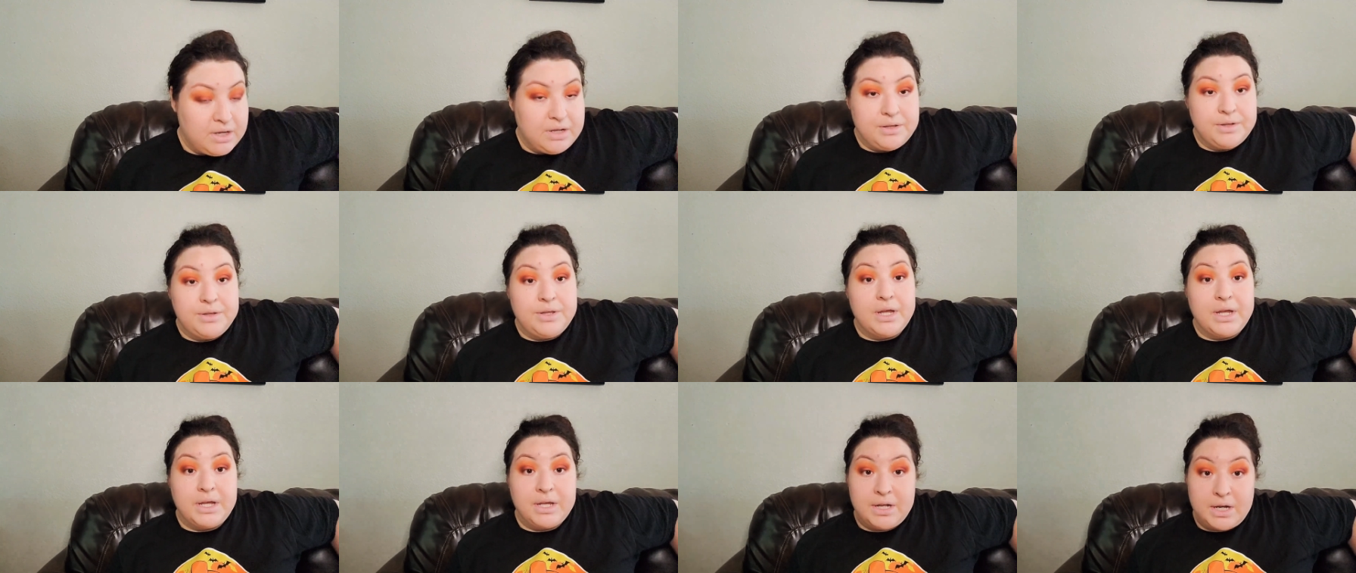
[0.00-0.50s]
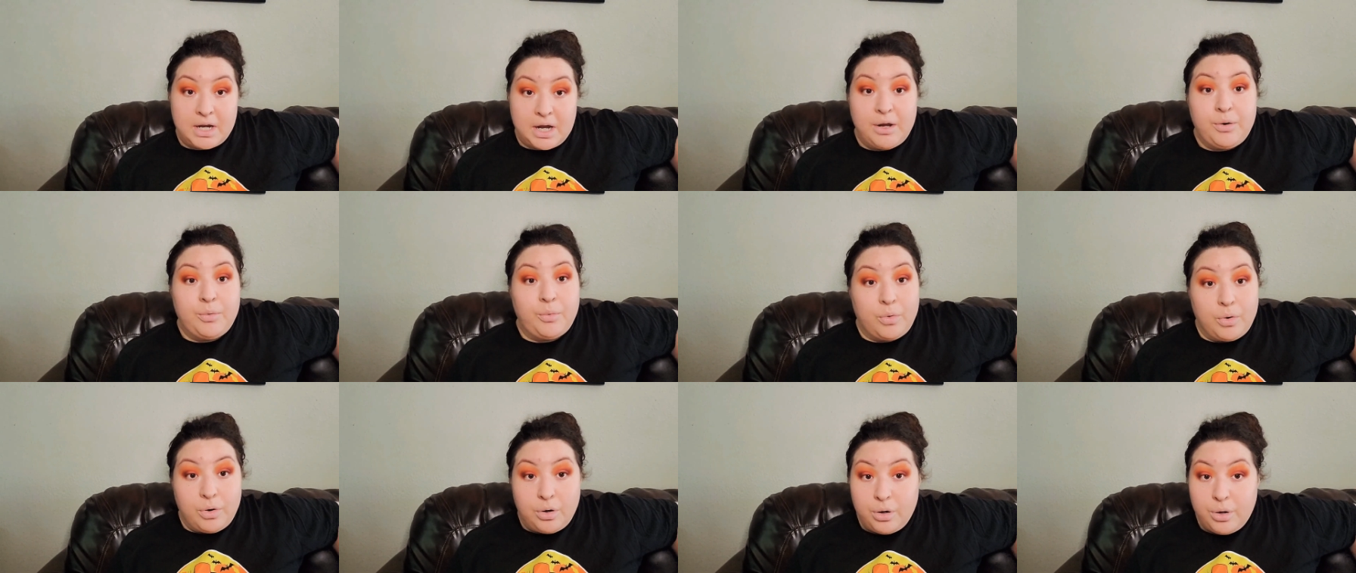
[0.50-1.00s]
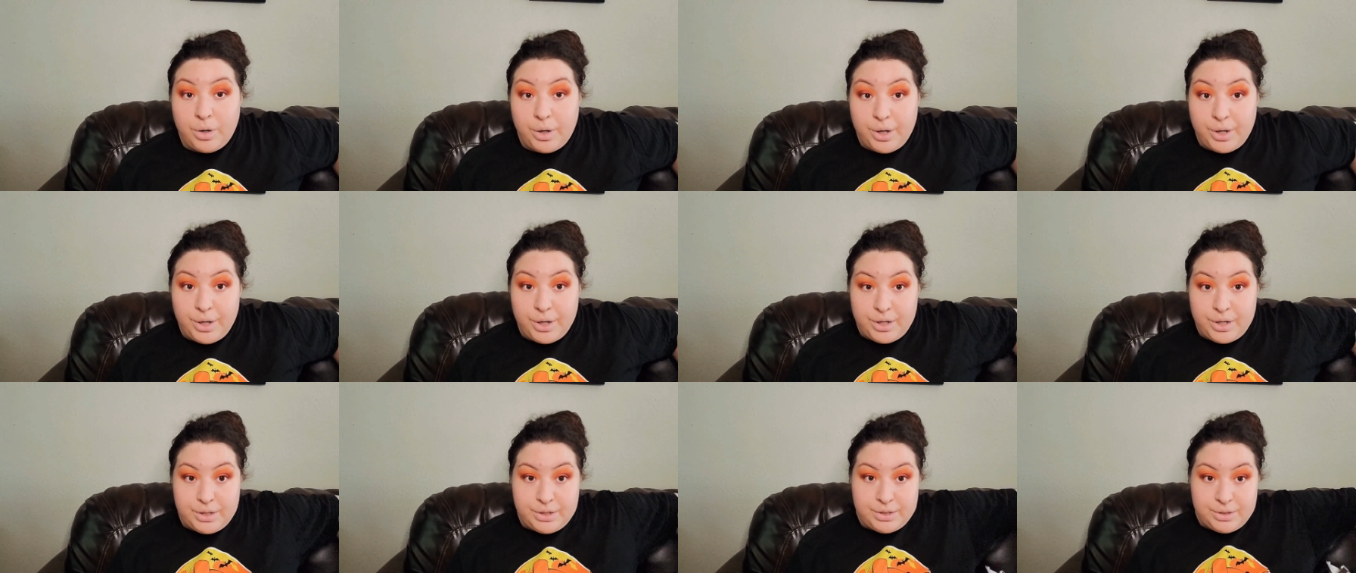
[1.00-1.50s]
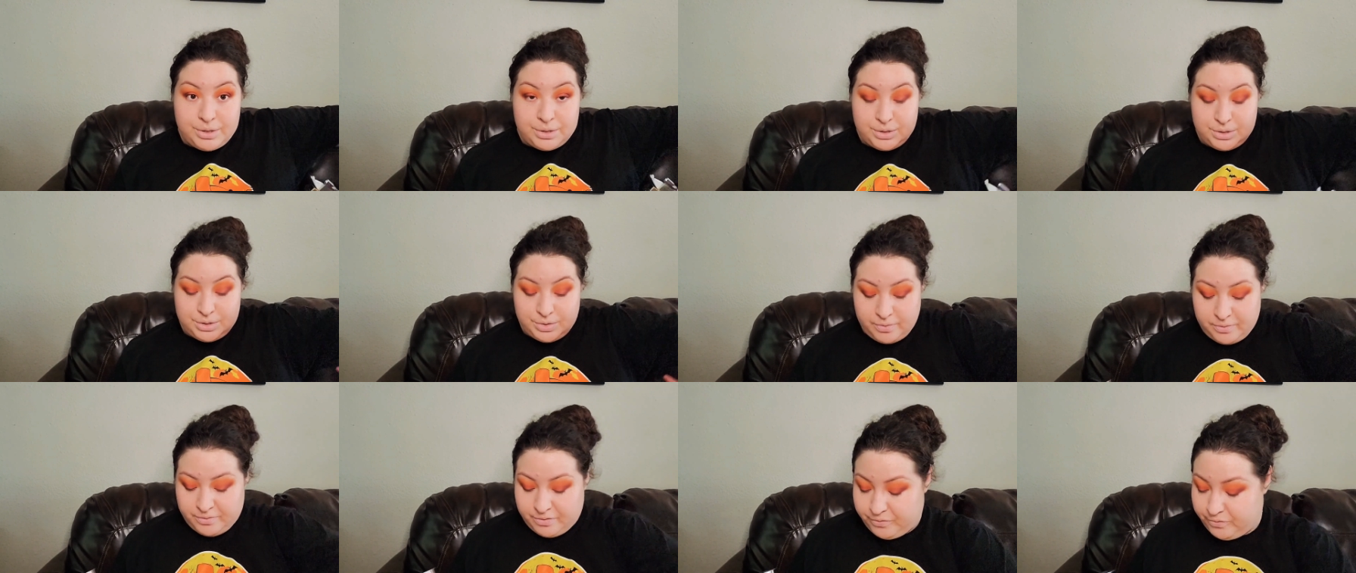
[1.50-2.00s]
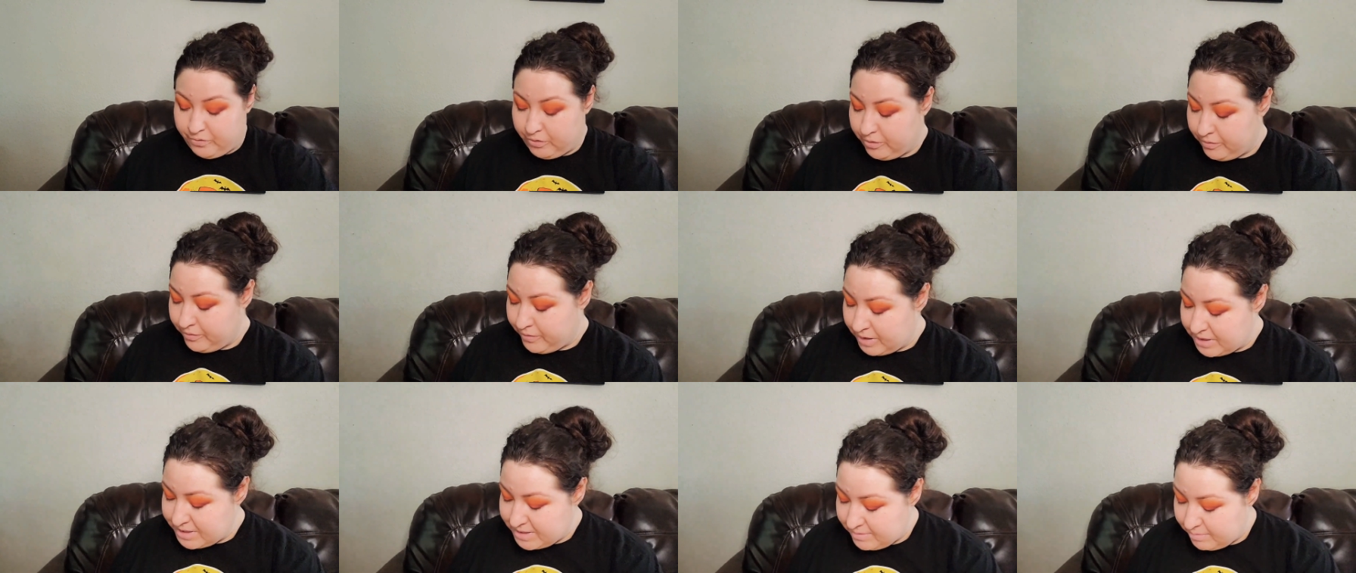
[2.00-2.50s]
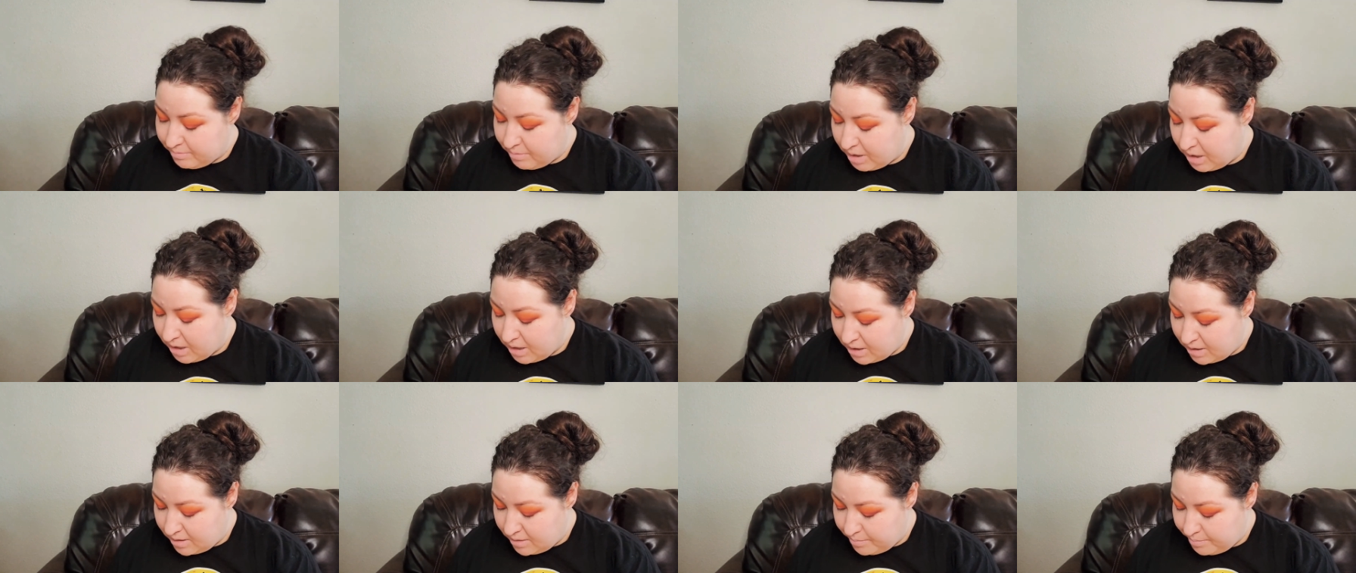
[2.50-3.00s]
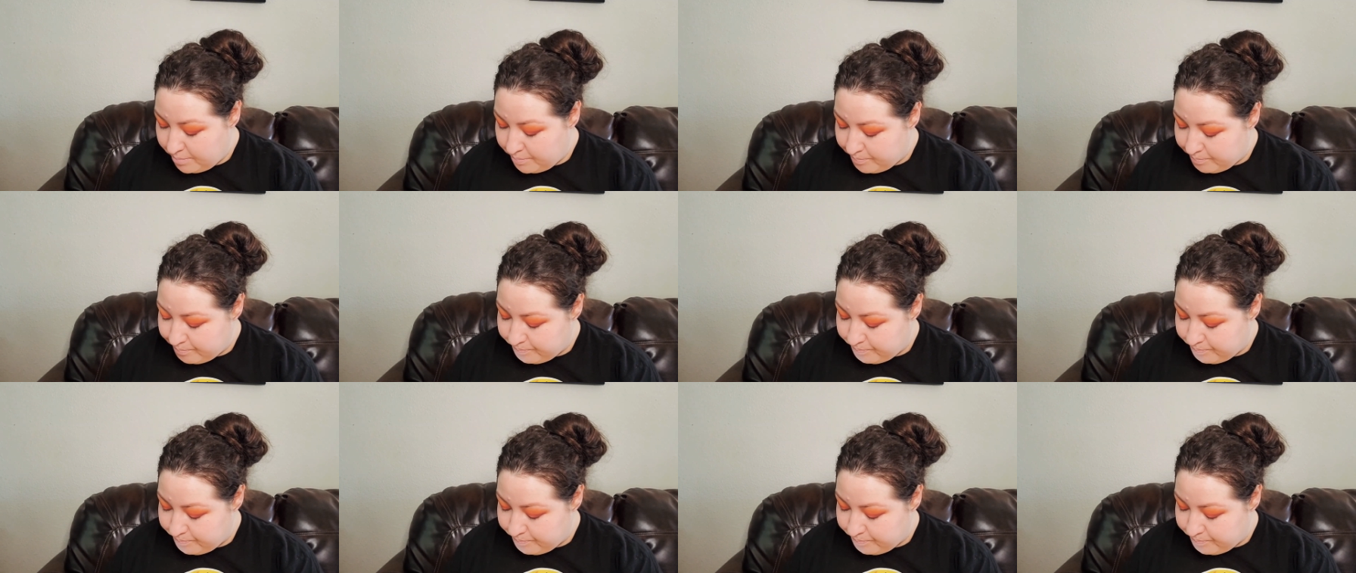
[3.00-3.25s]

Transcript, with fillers: then I will go ahead and do a full face of makeup.